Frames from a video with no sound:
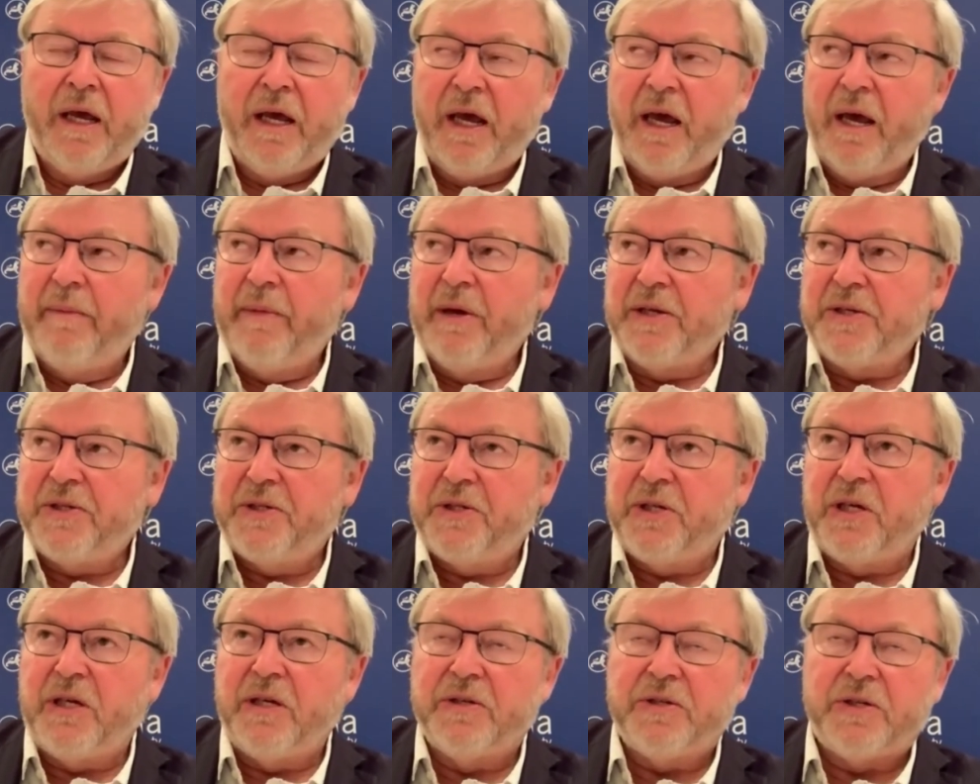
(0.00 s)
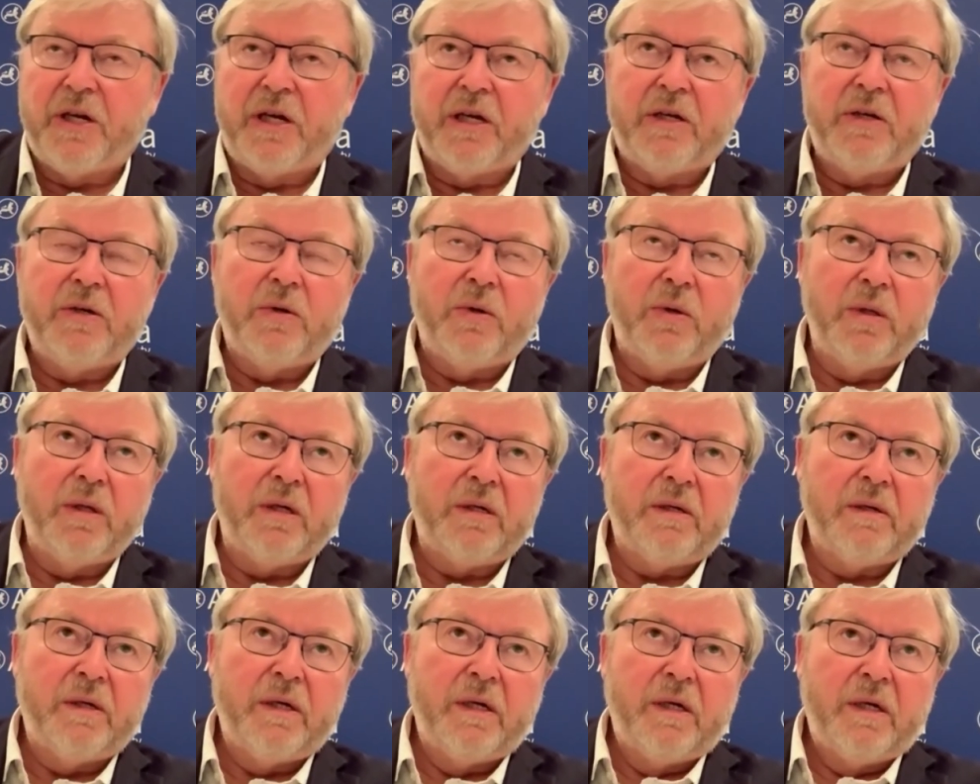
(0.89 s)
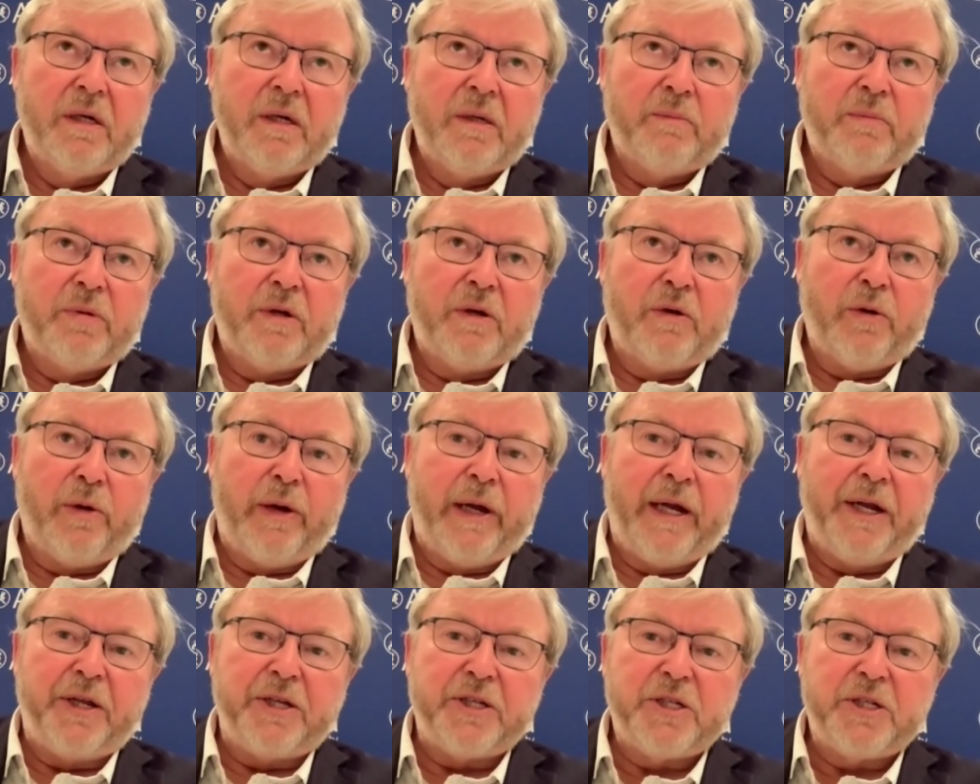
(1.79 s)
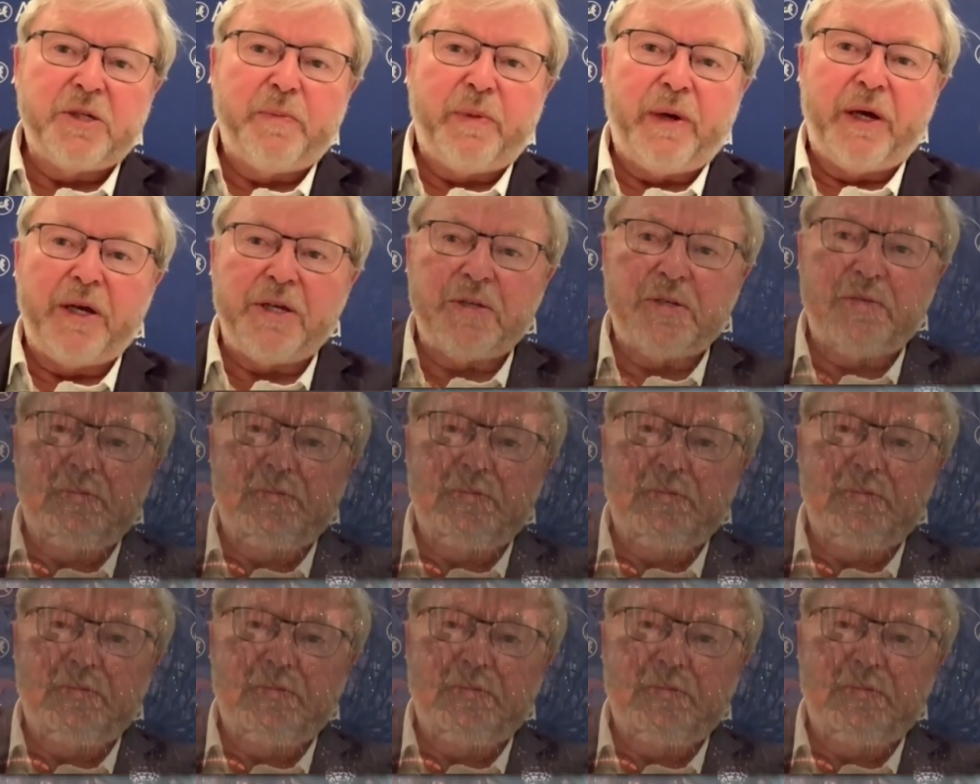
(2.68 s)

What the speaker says: MSC as I call it, creating space